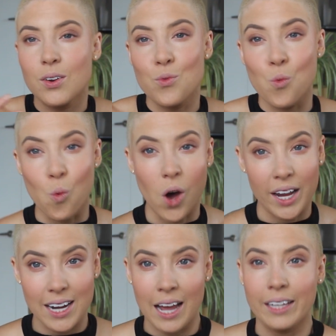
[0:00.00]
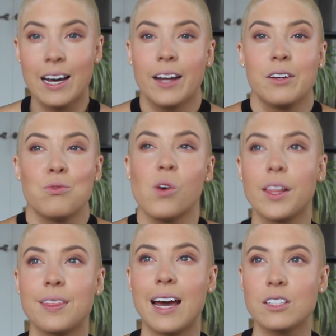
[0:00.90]
what I kind of
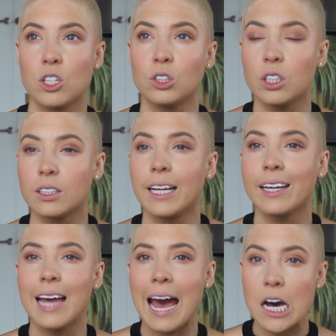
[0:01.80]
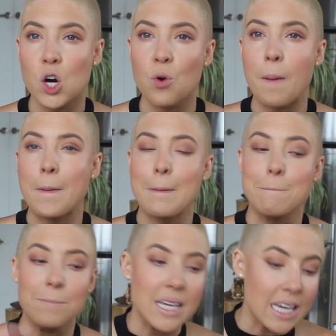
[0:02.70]
want that to look like, how
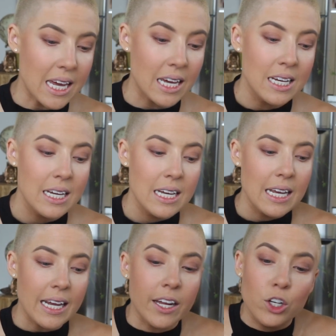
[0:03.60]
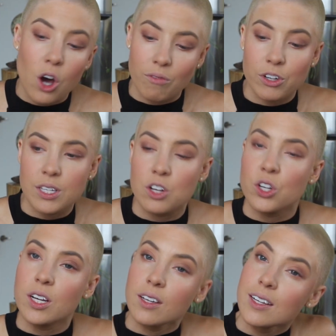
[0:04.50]
me in
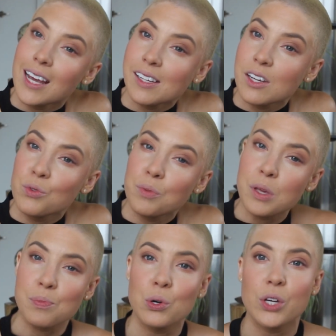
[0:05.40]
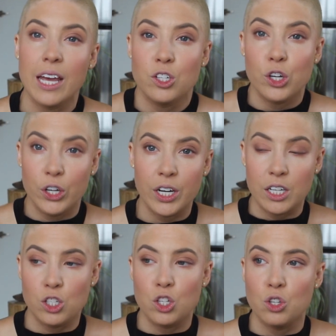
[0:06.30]
conversation and connecting with people can turn
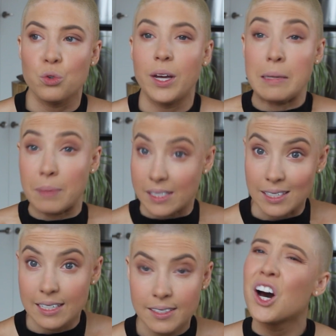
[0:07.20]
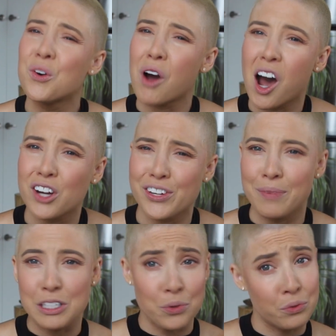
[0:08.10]
into a business. Oh gosh, it
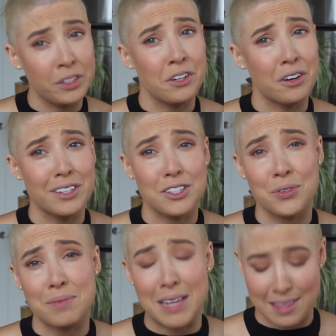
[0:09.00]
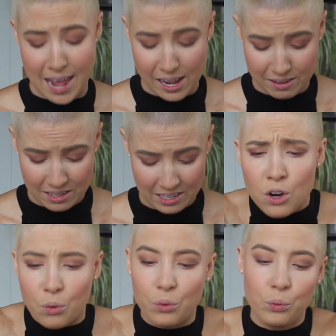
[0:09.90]
makes me really nervous to admit that.
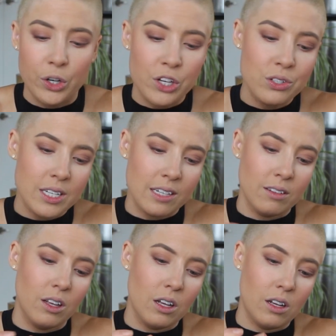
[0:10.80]
Oh, we're using